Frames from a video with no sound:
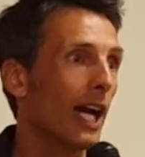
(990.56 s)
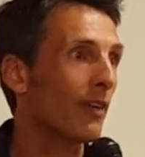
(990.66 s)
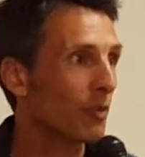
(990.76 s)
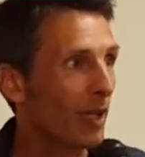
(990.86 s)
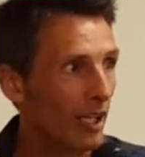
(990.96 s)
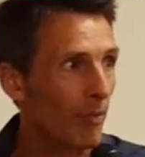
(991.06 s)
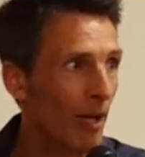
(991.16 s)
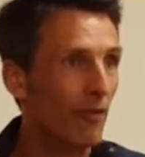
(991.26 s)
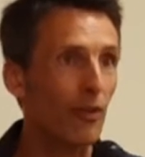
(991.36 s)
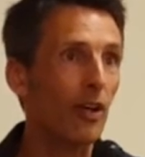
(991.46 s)
I have to pick up
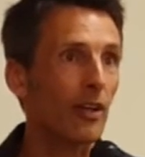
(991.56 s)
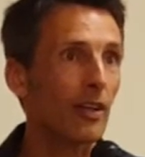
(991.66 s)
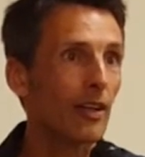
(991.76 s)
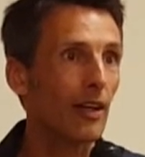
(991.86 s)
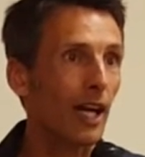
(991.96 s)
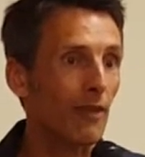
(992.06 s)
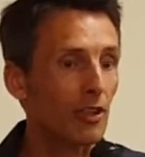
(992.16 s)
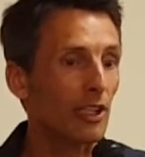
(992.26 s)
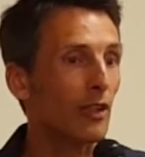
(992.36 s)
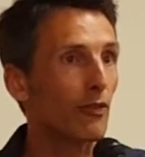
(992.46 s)
my foot. I have
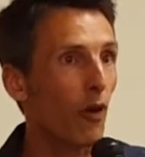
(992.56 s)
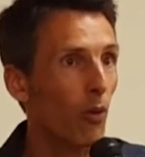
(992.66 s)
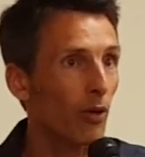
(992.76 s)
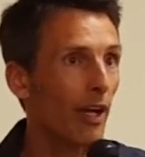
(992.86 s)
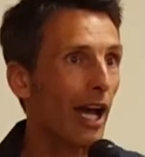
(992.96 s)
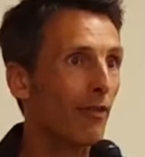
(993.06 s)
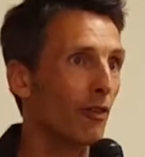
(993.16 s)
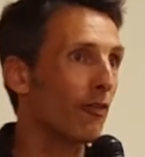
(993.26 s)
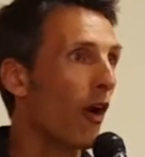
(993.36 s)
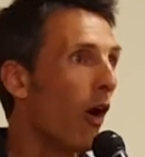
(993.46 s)
to lean forward. I have
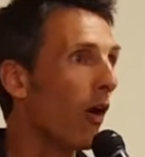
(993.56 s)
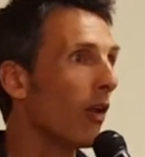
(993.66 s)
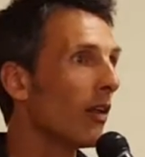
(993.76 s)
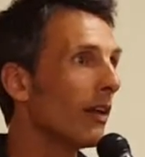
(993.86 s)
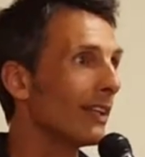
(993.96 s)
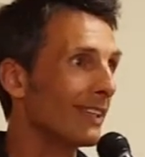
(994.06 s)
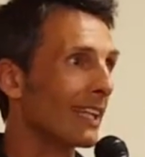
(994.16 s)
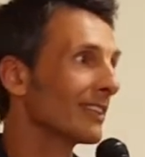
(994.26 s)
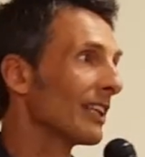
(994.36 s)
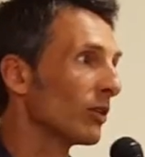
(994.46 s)
to fall and
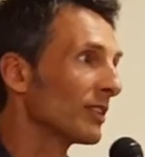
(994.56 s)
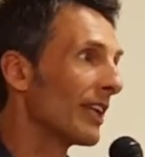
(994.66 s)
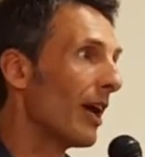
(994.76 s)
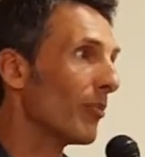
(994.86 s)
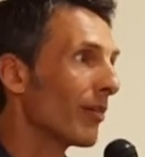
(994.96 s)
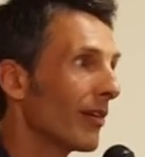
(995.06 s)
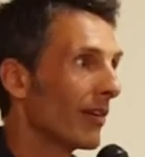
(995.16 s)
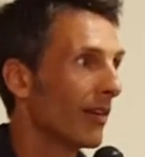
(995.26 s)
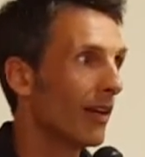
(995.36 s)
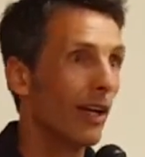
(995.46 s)
take a single step.
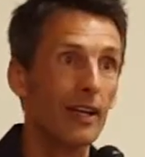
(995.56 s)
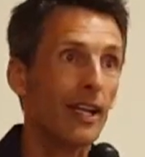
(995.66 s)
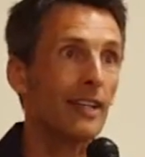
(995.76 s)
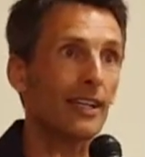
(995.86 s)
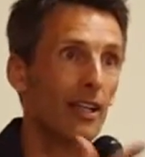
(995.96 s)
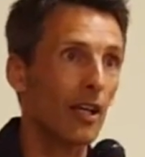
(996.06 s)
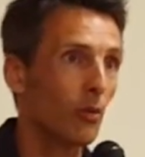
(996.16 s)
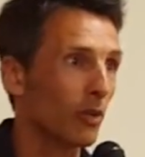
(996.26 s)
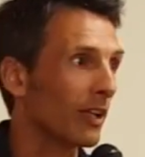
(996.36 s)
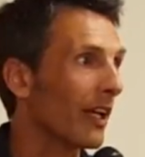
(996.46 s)
And then I take
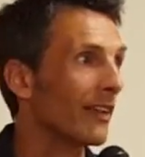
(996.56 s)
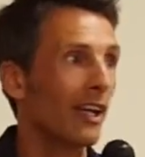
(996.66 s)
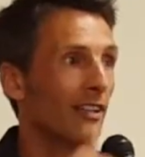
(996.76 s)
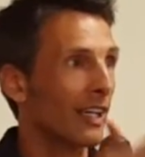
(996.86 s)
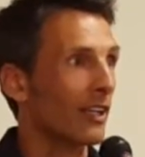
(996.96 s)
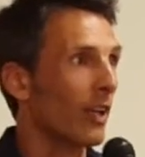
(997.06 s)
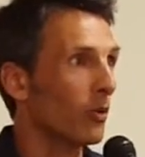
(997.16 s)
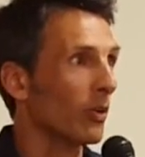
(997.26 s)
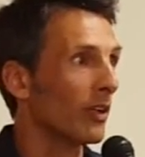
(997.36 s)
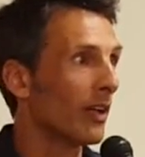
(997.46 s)
another one. And then I take
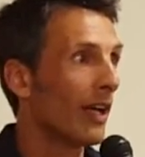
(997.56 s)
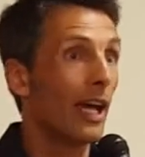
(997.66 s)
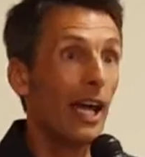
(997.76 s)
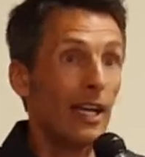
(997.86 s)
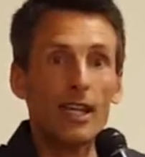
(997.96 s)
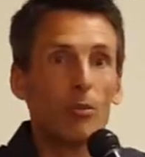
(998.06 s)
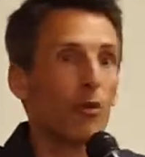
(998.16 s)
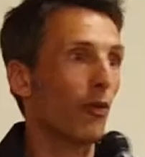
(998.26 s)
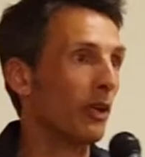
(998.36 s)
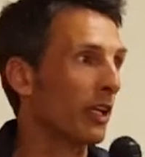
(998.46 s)
another one. And then
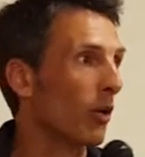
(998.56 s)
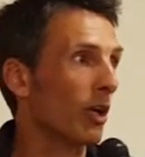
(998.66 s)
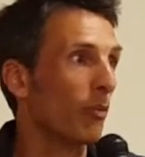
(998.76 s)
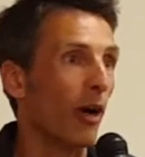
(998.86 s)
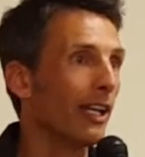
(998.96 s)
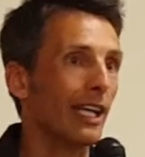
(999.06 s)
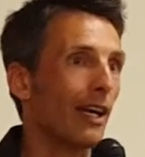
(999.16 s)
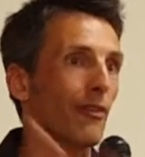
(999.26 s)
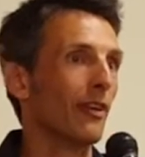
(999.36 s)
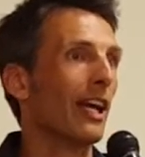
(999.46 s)
before you know it, I'm running
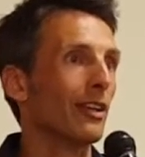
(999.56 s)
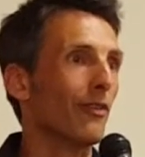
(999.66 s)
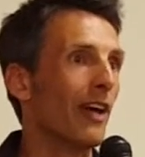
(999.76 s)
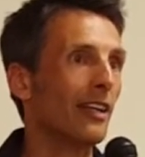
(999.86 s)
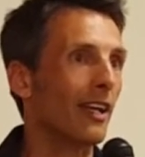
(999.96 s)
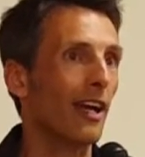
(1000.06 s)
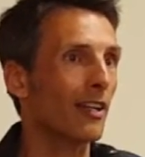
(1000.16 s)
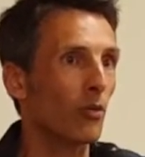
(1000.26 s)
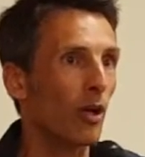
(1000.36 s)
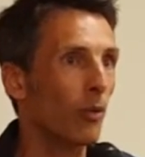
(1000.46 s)
and I forget the fact that I
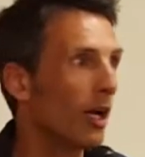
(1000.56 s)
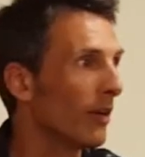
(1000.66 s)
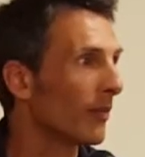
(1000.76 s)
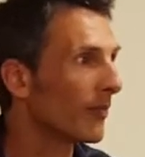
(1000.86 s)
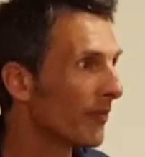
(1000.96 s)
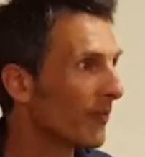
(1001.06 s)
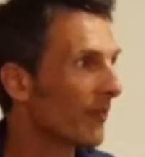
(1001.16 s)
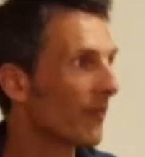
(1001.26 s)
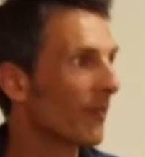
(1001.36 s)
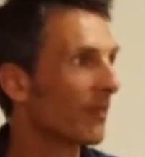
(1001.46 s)
didn't want to run.
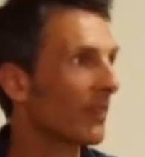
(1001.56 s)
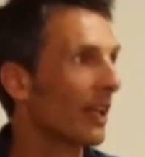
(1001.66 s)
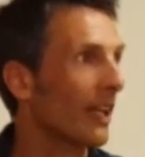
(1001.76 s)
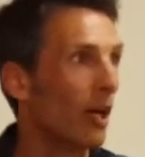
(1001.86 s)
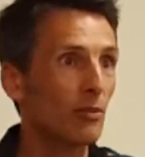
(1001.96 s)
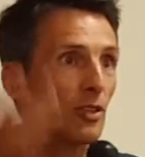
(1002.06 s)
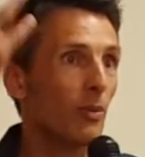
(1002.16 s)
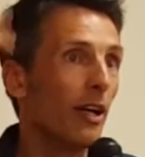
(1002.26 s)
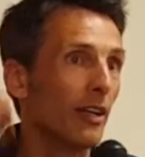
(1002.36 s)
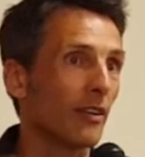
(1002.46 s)
And now I'm just
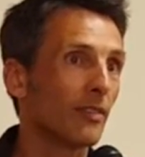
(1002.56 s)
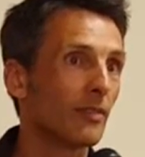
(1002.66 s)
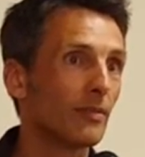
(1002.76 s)
running.